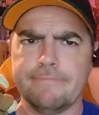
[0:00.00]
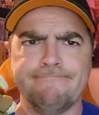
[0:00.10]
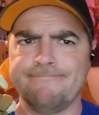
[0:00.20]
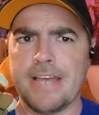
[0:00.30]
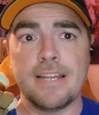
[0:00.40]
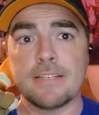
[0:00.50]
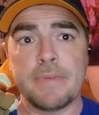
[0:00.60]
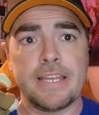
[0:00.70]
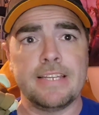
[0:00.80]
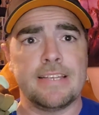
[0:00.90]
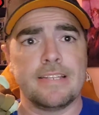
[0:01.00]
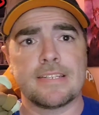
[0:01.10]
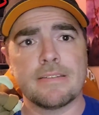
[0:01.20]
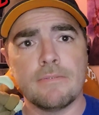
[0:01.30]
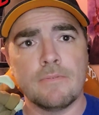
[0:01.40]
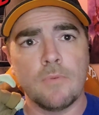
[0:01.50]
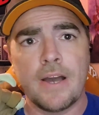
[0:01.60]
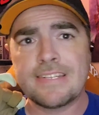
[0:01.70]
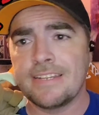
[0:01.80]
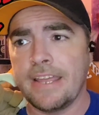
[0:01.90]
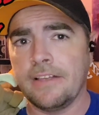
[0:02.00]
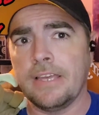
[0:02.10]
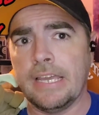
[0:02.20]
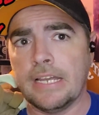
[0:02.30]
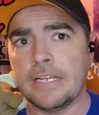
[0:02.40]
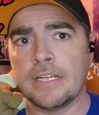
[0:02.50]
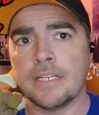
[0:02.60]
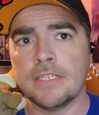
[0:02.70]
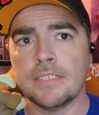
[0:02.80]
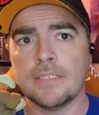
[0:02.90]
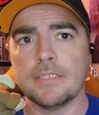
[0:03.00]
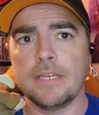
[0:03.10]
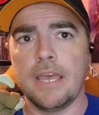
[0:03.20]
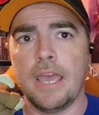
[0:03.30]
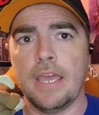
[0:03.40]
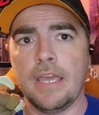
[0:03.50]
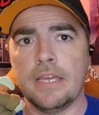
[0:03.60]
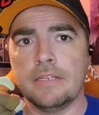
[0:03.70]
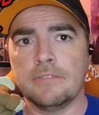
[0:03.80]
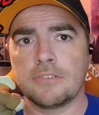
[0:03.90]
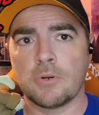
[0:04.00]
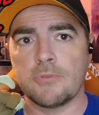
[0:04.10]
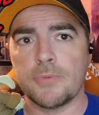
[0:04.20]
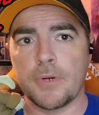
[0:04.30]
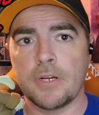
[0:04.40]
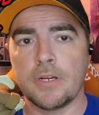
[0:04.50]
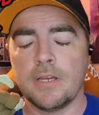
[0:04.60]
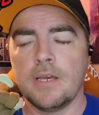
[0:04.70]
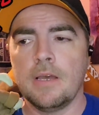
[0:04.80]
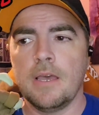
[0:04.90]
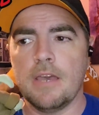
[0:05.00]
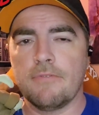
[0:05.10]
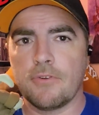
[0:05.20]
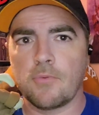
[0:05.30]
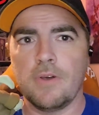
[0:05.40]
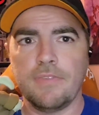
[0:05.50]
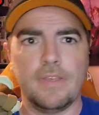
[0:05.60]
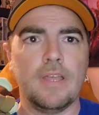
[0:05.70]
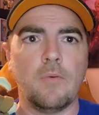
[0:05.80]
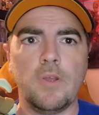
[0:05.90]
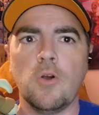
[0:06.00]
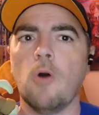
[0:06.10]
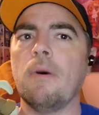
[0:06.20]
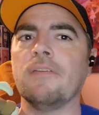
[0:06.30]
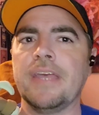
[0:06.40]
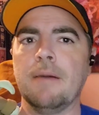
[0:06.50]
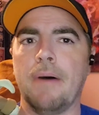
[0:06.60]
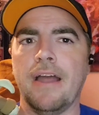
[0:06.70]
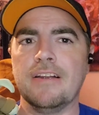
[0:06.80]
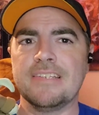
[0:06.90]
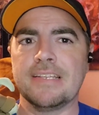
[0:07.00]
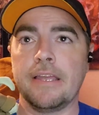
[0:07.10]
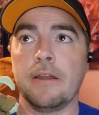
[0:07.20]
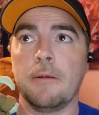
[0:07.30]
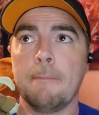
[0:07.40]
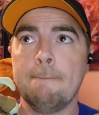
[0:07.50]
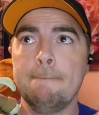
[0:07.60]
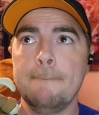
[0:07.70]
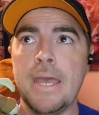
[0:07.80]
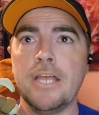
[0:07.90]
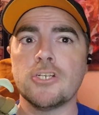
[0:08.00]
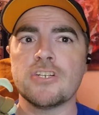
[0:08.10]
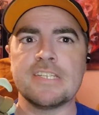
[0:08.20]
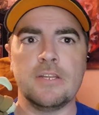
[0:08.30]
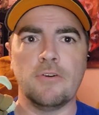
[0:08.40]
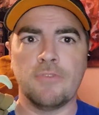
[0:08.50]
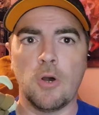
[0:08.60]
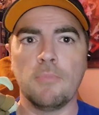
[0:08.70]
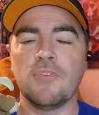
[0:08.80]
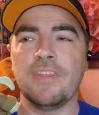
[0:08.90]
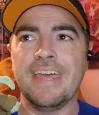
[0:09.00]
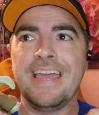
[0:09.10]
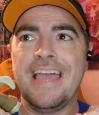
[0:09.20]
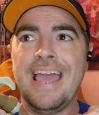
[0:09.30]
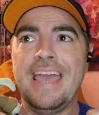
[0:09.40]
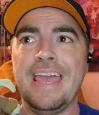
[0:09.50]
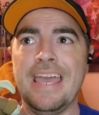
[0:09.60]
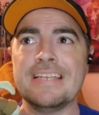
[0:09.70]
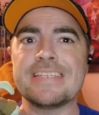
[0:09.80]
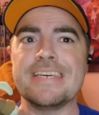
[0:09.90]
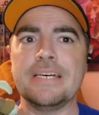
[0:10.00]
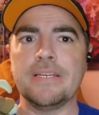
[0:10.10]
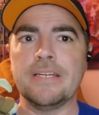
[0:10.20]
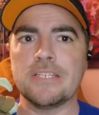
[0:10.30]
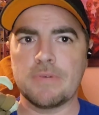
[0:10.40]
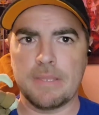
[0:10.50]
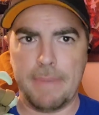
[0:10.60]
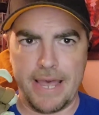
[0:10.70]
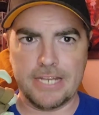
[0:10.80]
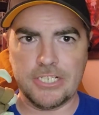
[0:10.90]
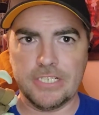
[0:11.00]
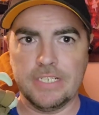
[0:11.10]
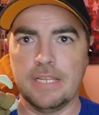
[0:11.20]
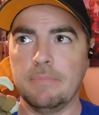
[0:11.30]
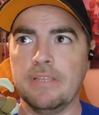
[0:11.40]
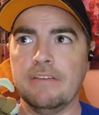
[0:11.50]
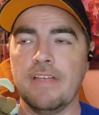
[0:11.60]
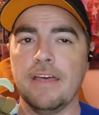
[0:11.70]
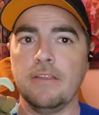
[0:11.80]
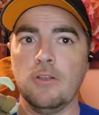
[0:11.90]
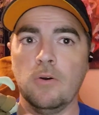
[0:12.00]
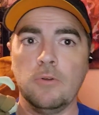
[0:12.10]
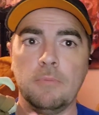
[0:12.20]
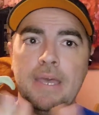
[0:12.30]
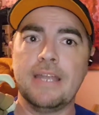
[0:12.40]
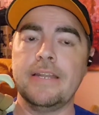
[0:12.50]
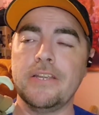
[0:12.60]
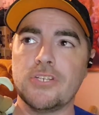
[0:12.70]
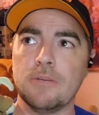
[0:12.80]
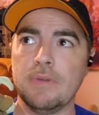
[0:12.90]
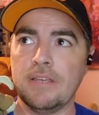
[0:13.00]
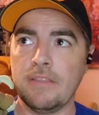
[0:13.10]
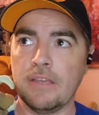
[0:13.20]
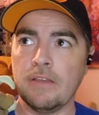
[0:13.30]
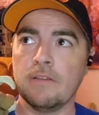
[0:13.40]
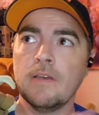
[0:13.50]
that doesn't make any sense. Why is an alien a stormtrooper? If there's one thing that we know about the Empire, is that they are major xenophobes. They hate aliens with a passion. They believe that, humanity should be the,